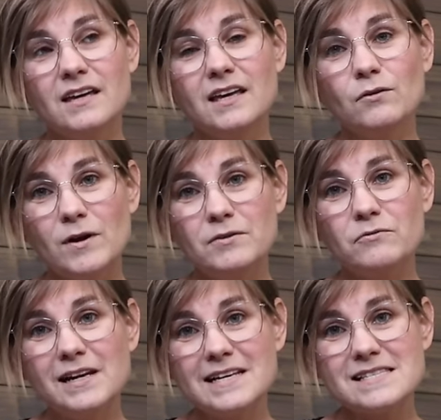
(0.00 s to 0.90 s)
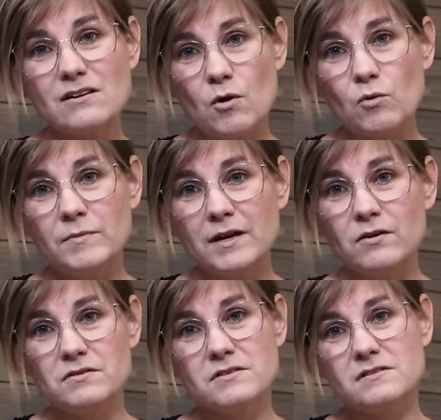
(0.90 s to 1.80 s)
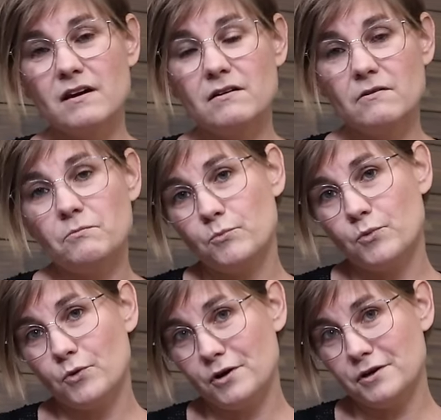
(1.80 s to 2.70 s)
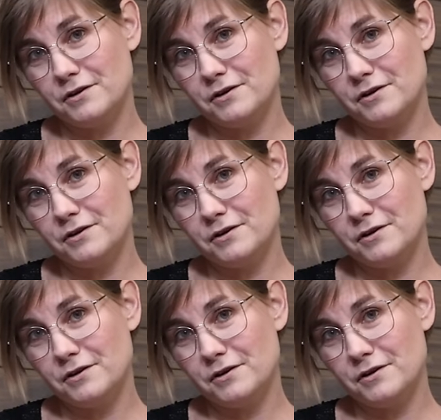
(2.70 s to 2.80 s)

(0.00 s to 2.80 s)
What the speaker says: it went really slow because I got bored.